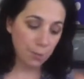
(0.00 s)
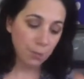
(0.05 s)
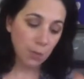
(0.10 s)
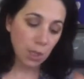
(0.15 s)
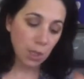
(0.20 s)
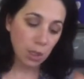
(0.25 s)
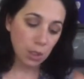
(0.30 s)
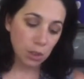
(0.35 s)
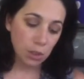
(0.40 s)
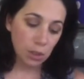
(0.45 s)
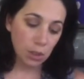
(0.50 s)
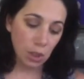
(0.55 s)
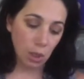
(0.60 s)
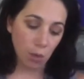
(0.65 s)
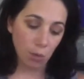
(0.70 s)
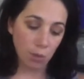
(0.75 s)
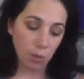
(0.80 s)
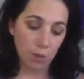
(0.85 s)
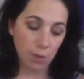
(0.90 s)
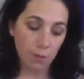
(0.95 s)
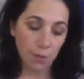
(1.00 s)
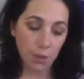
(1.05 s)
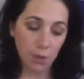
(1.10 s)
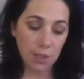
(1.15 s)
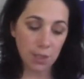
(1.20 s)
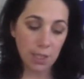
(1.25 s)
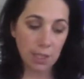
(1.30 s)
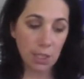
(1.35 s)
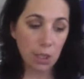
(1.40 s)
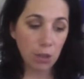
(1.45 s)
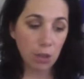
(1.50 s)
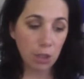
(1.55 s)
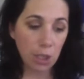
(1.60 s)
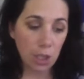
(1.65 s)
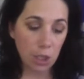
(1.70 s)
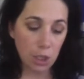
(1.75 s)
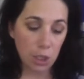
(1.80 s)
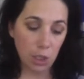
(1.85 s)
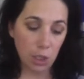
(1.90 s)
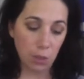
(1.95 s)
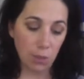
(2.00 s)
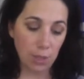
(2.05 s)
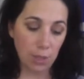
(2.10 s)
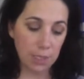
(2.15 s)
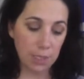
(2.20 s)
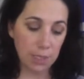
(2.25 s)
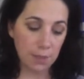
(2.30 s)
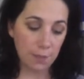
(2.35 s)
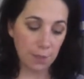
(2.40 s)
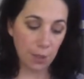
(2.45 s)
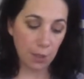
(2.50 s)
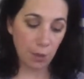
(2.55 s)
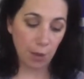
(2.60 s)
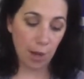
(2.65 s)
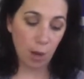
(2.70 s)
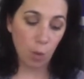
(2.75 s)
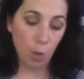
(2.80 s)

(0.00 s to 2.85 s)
So the first thing that you're going to do is figure out